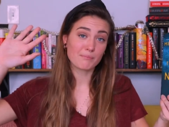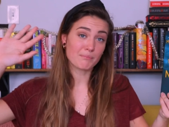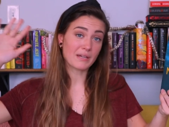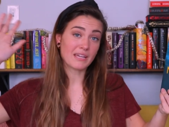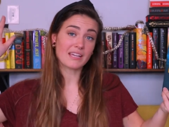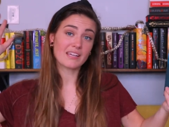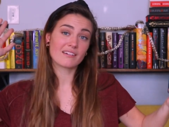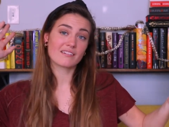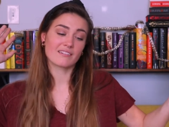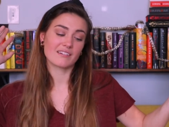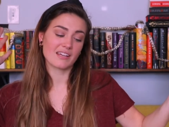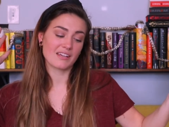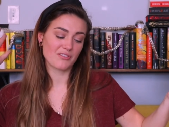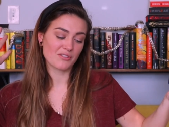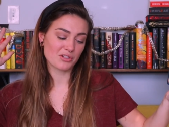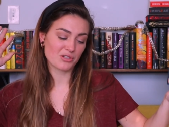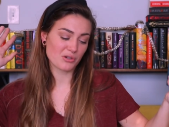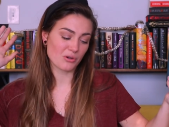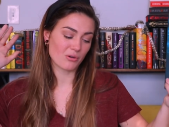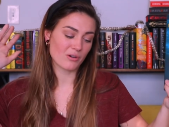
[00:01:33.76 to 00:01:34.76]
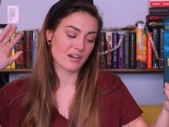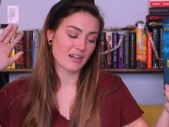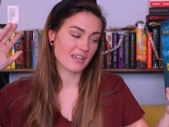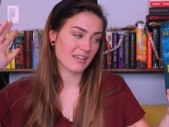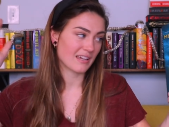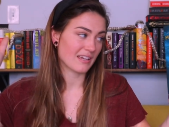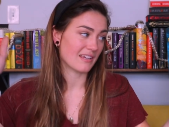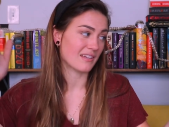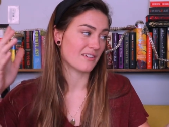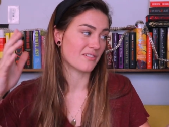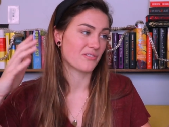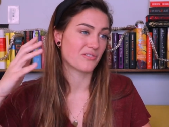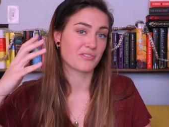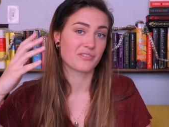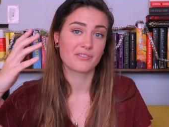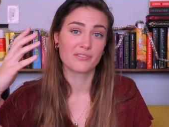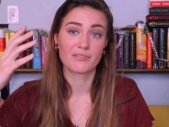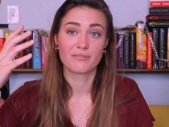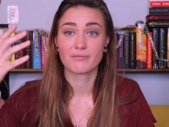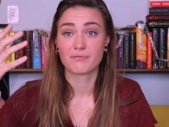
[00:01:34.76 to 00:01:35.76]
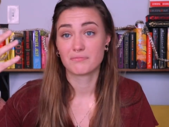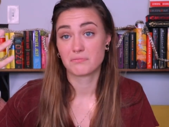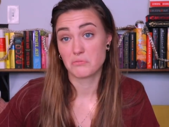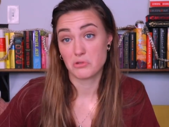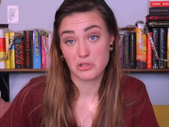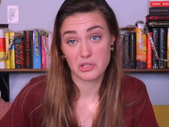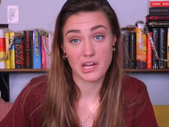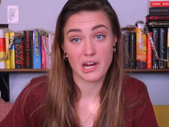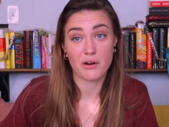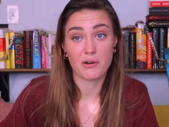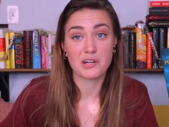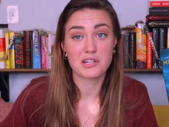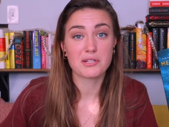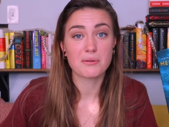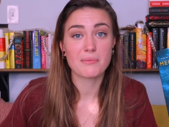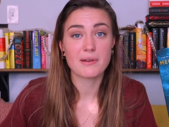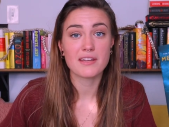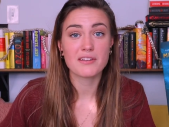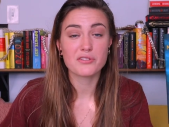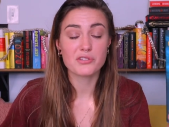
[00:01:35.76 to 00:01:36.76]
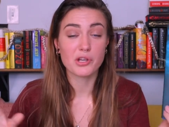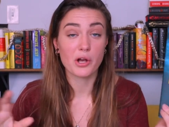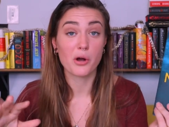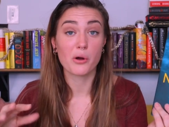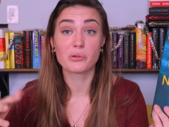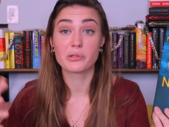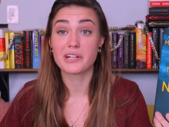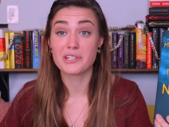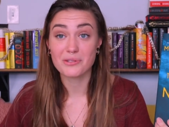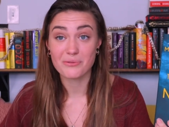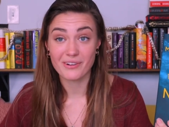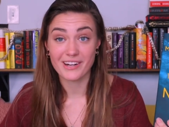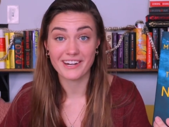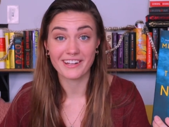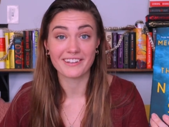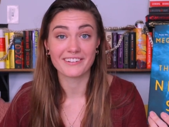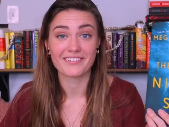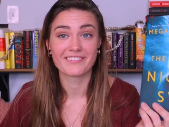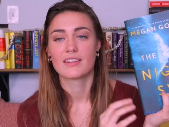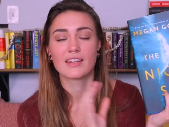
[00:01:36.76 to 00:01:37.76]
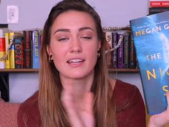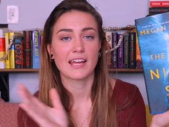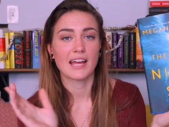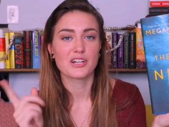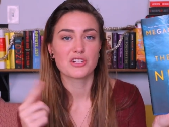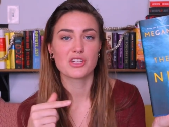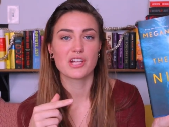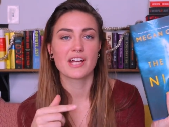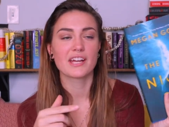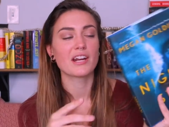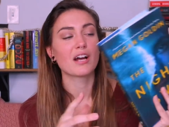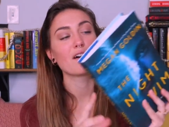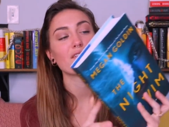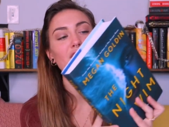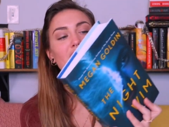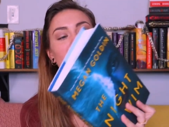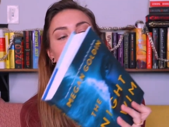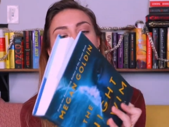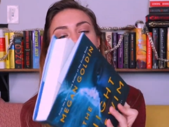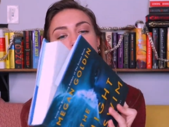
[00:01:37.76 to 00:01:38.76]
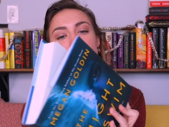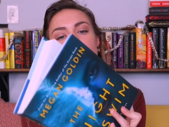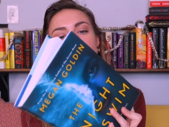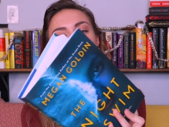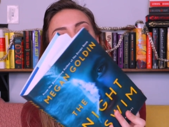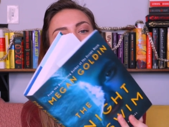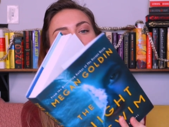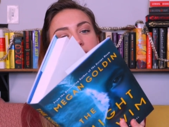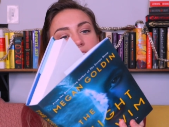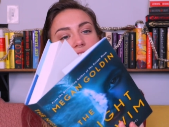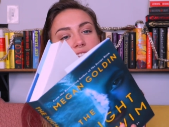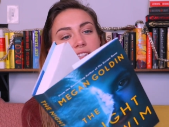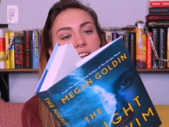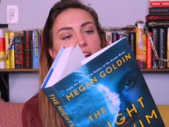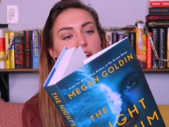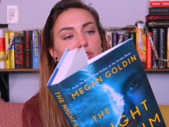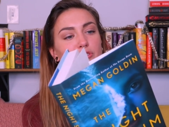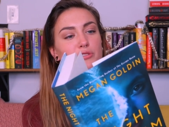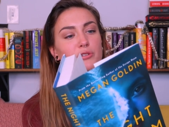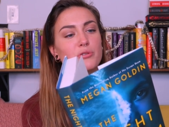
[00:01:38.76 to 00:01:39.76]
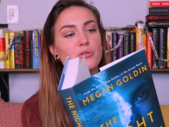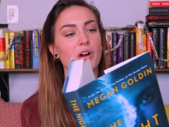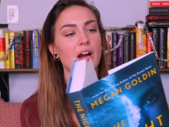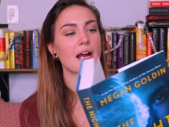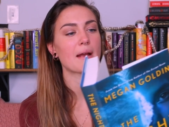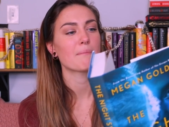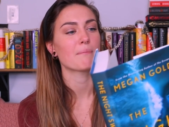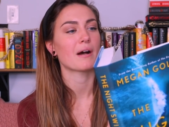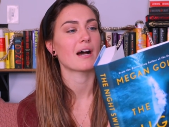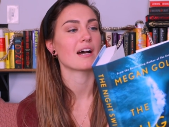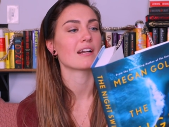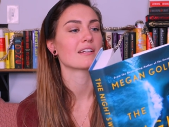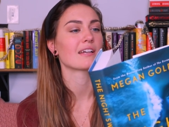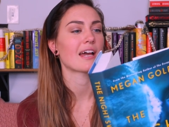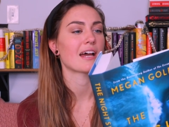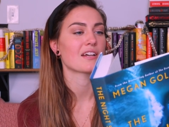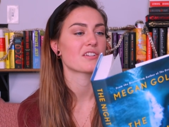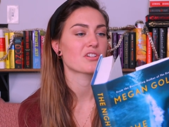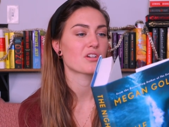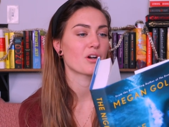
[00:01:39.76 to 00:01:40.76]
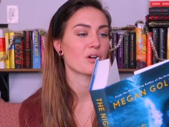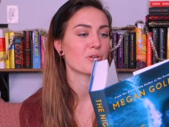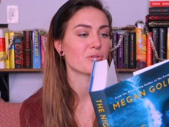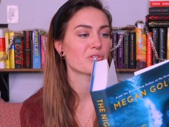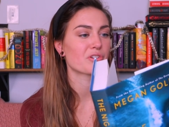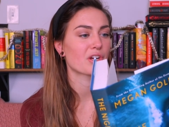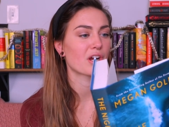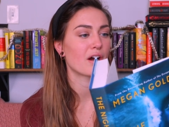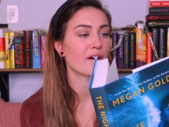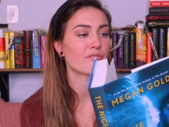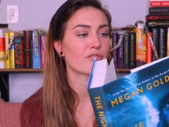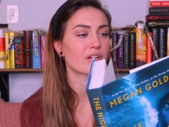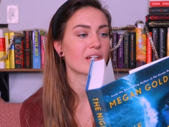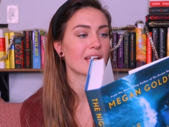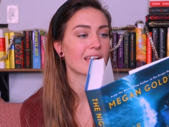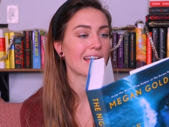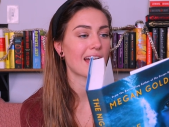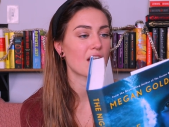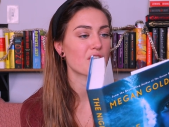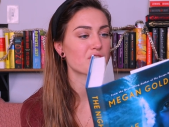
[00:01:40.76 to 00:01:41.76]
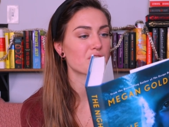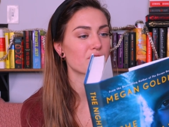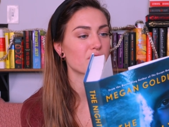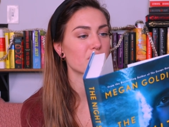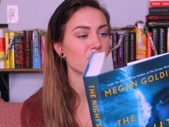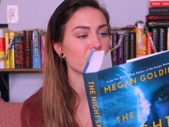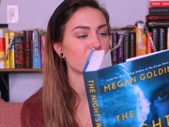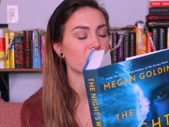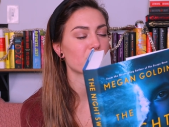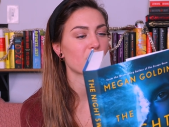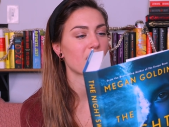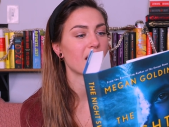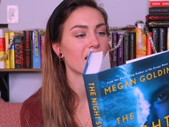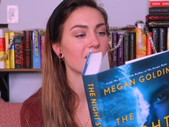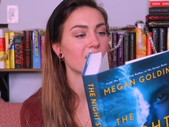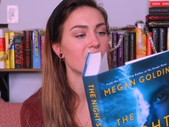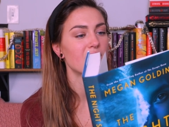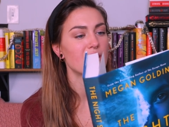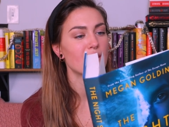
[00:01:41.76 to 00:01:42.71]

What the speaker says: being in the story is scary to me, so let's read it. The catchline of this book is a true crime podcast host covering a controversial trial